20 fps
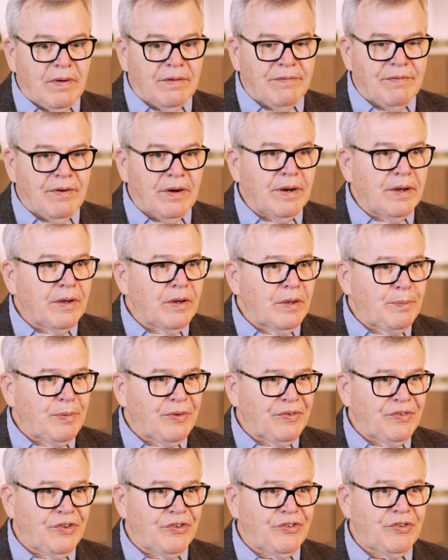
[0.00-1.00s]
a very good
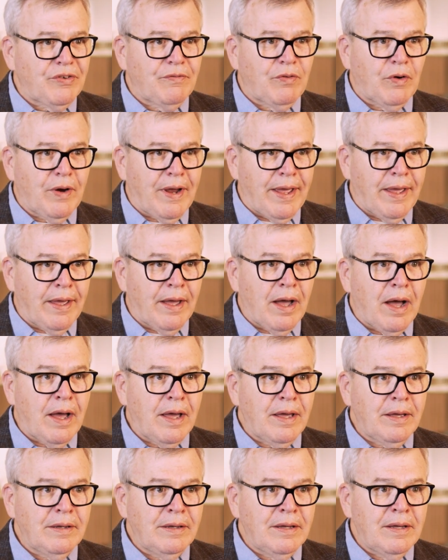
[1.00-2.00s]
position for
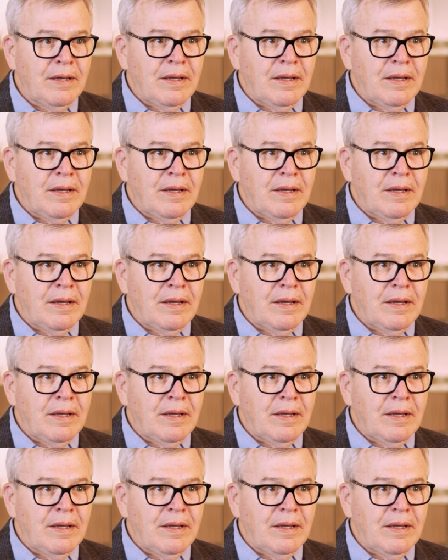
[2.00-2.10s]
AI.